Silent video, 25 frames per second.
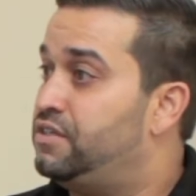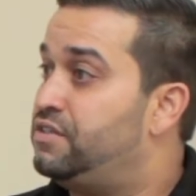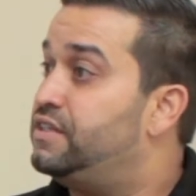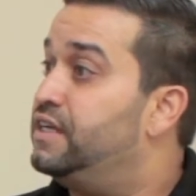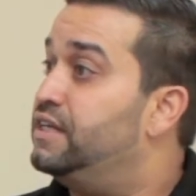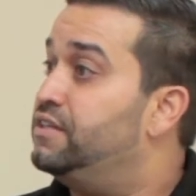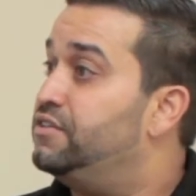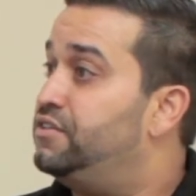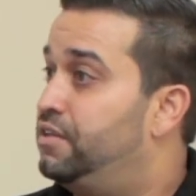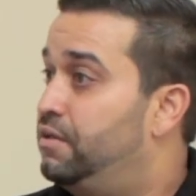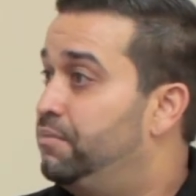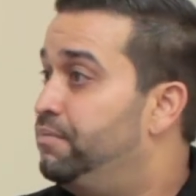is
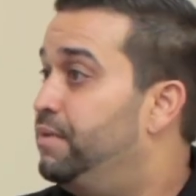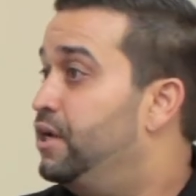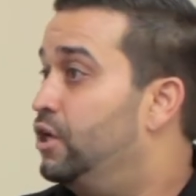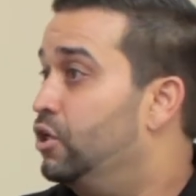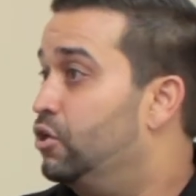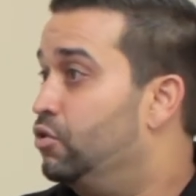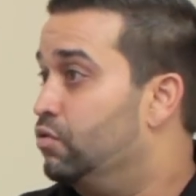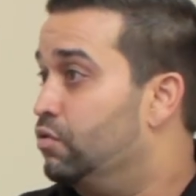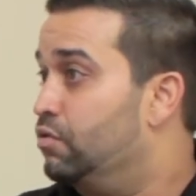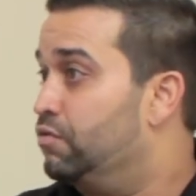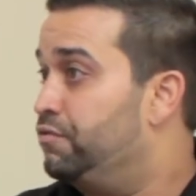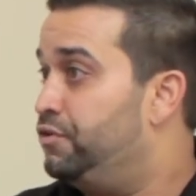sent to the
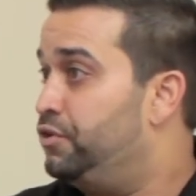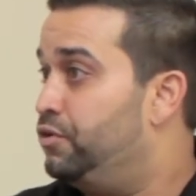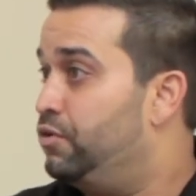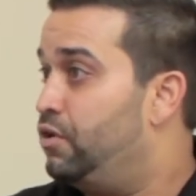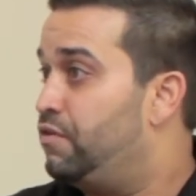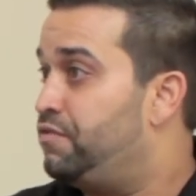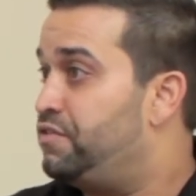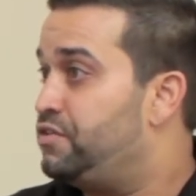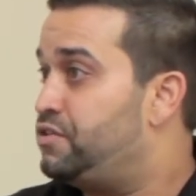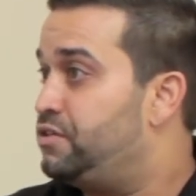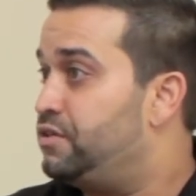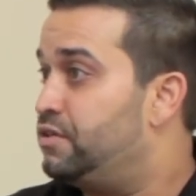medical review
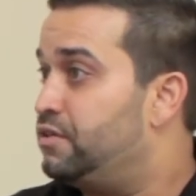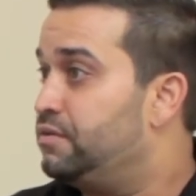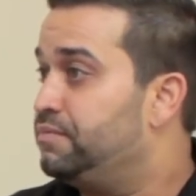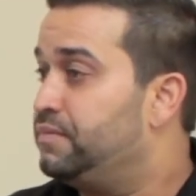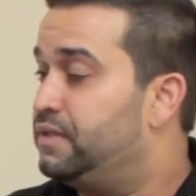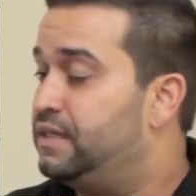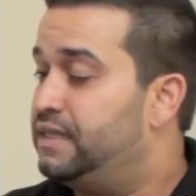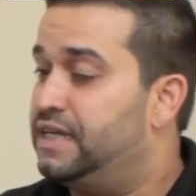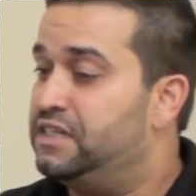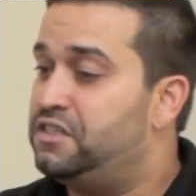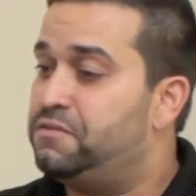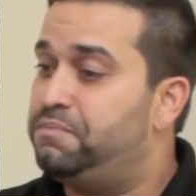officer.
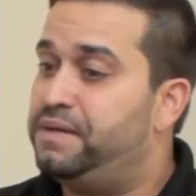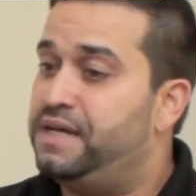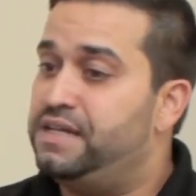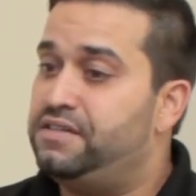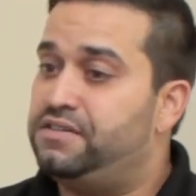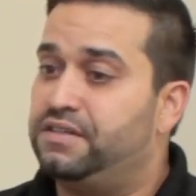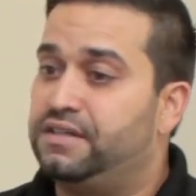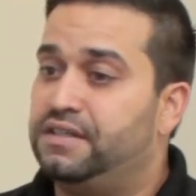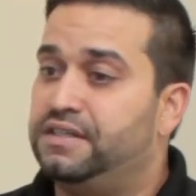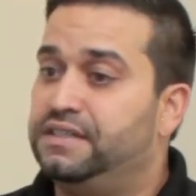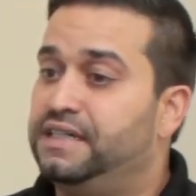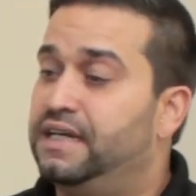That's
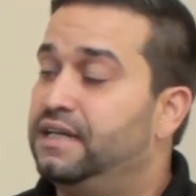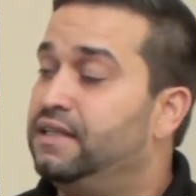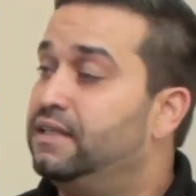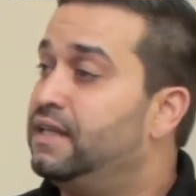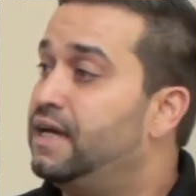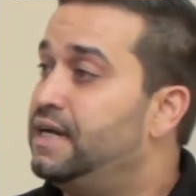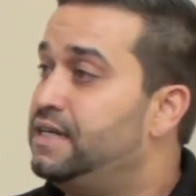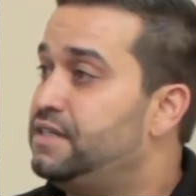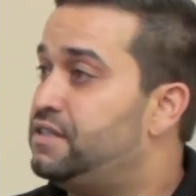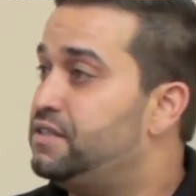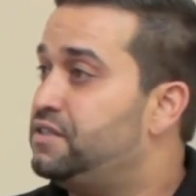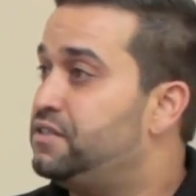basically a
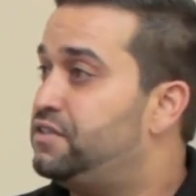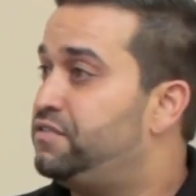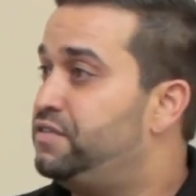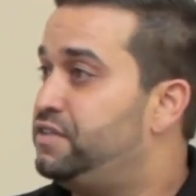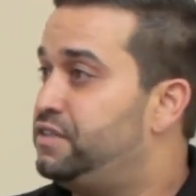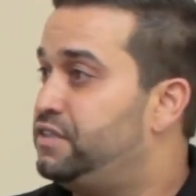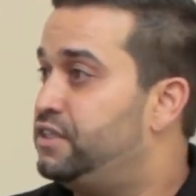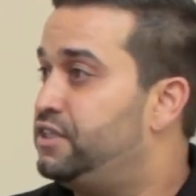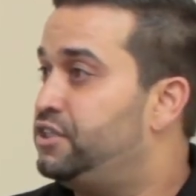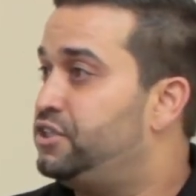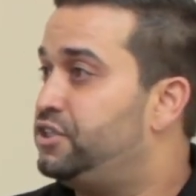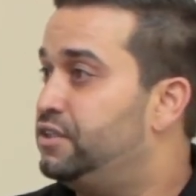licensed
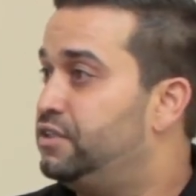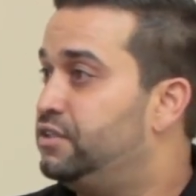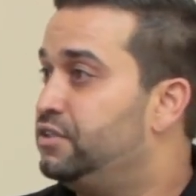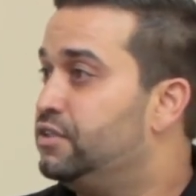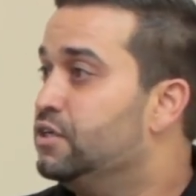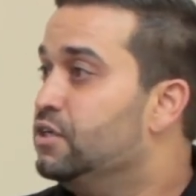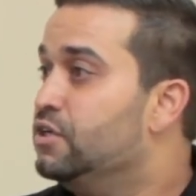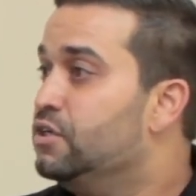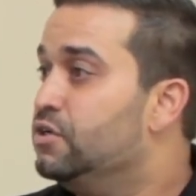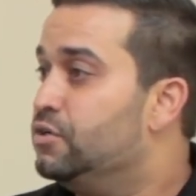physician